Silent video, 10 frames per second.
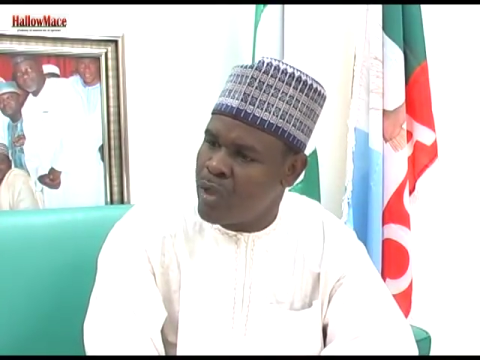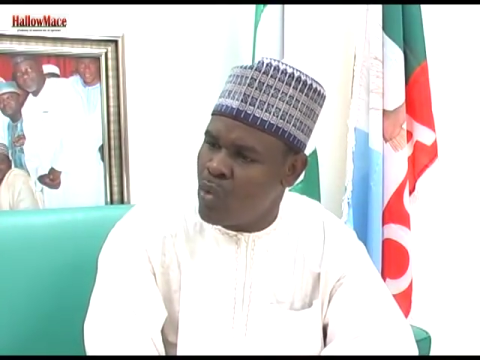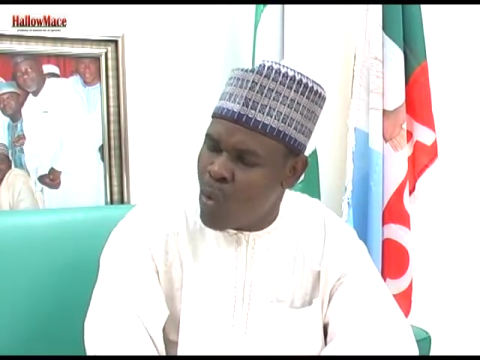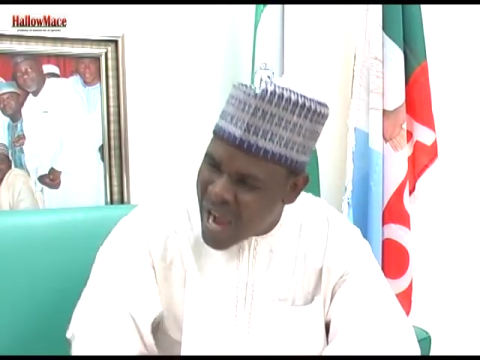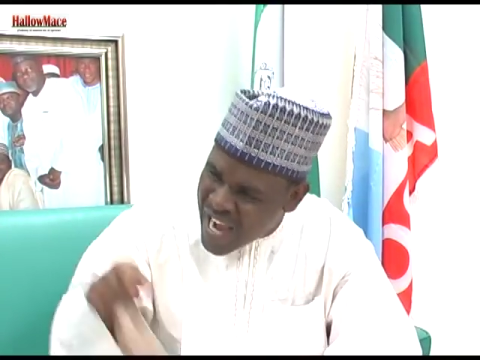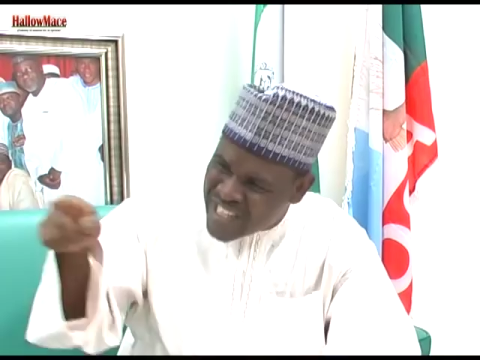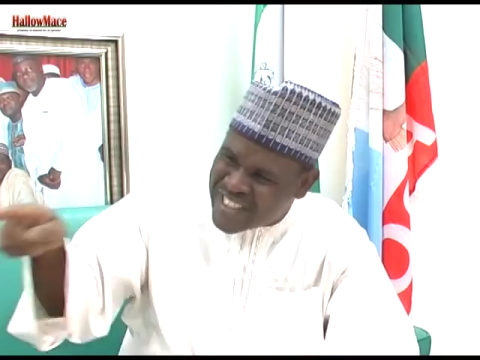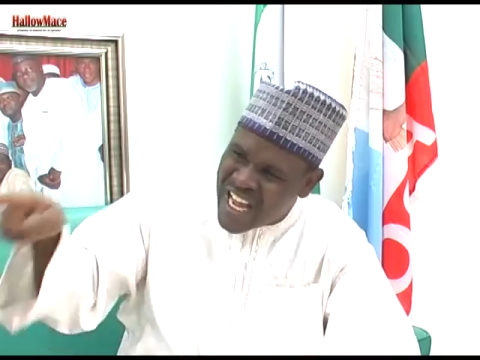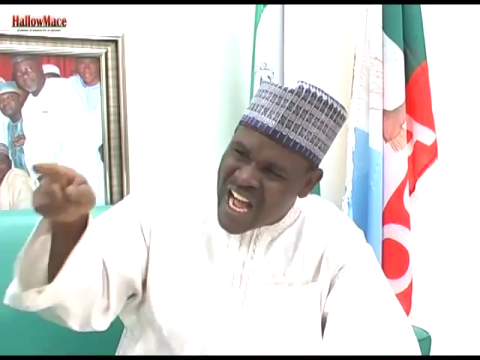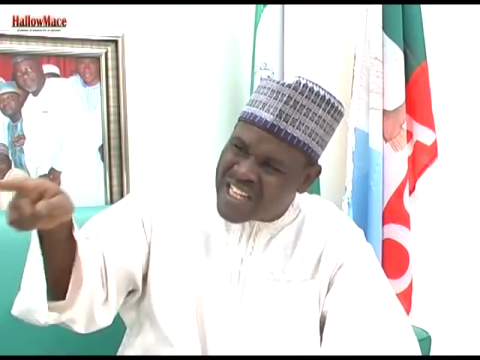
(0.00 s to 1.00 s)
While
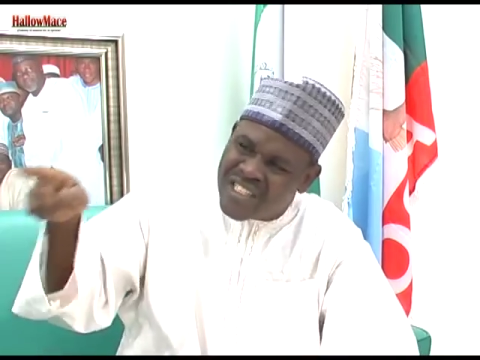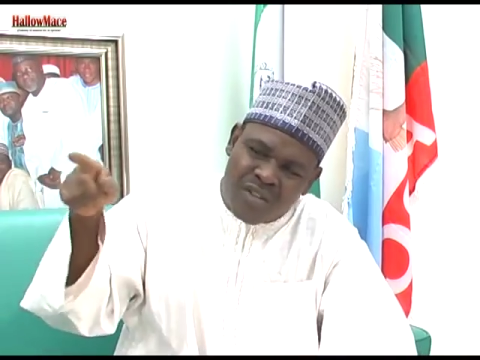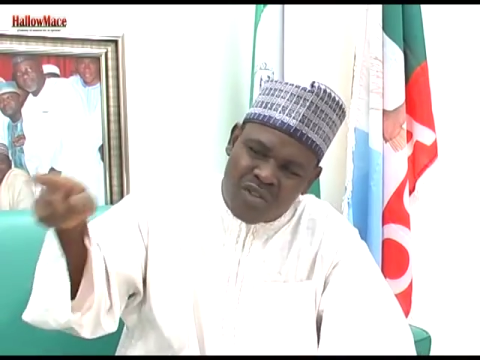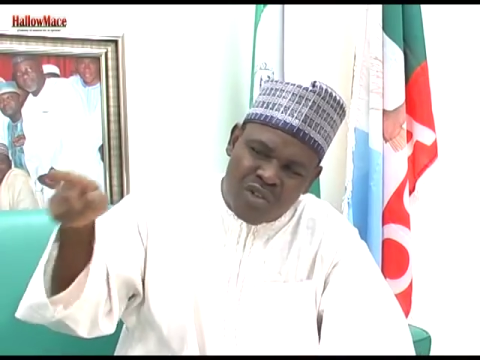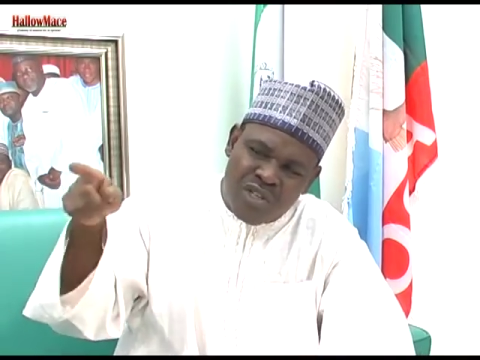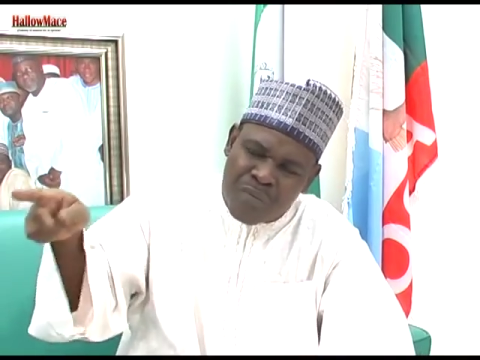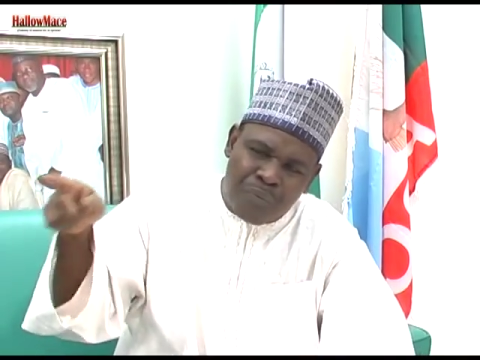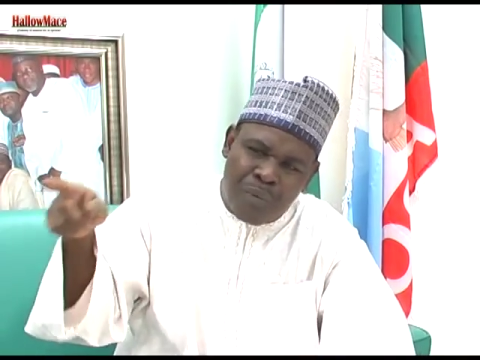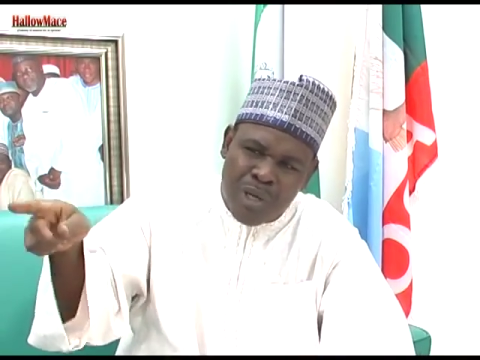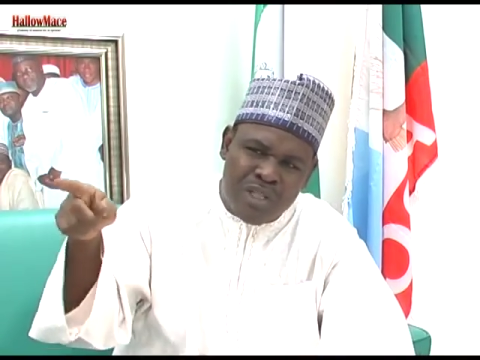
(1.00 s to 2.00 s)
they are
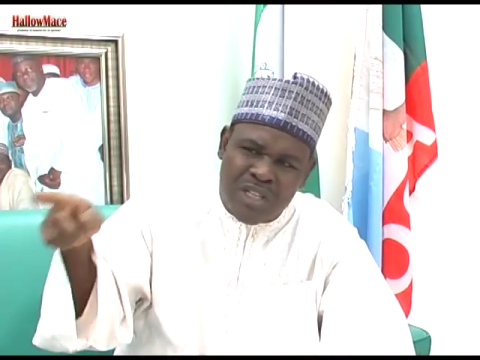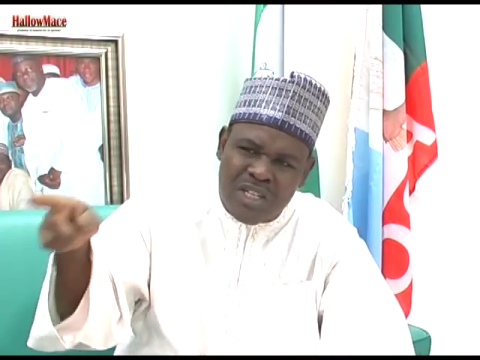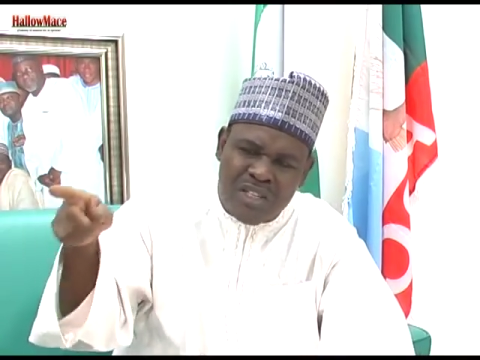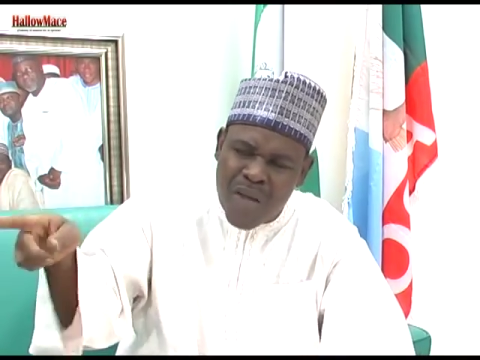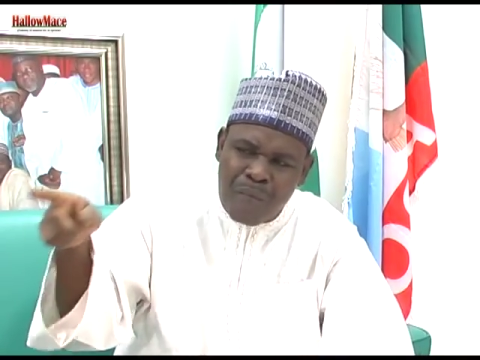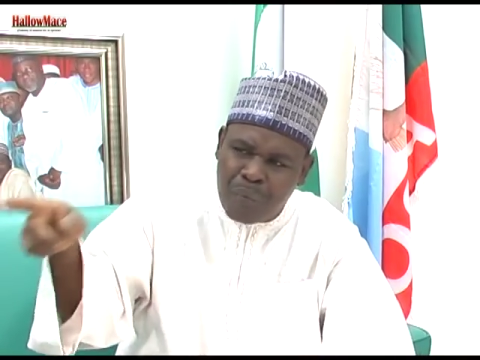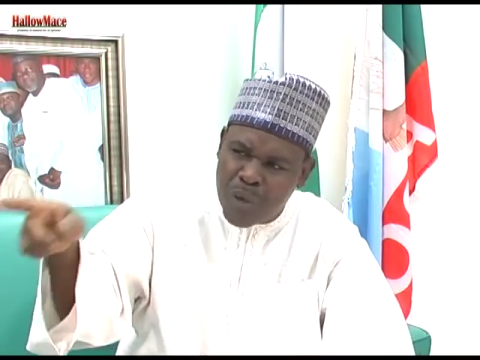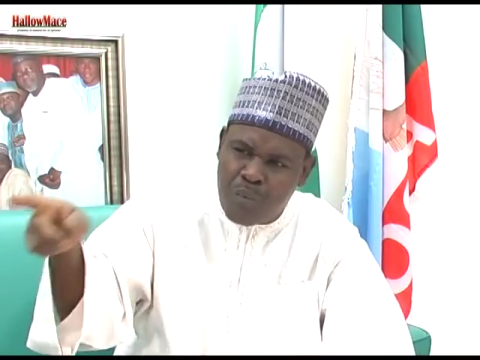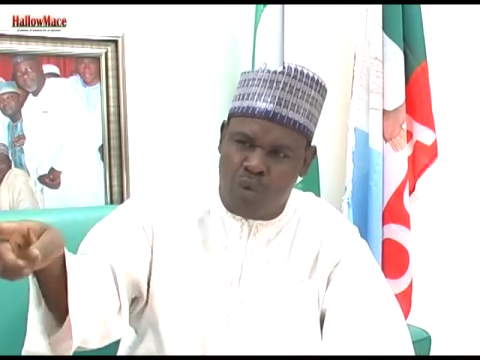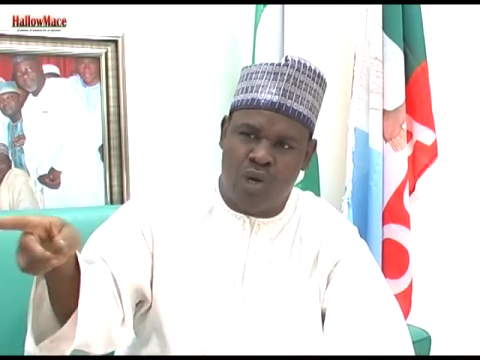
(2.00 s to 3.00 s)
the same
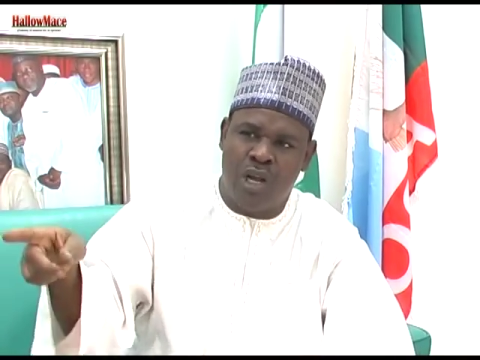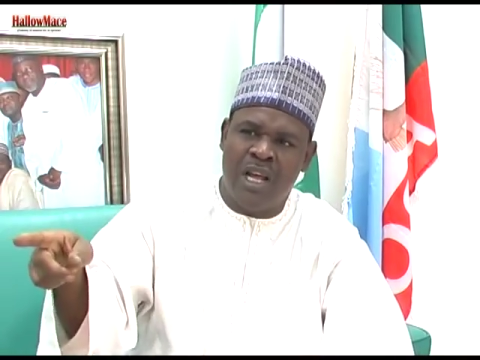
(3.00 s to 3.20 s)
people,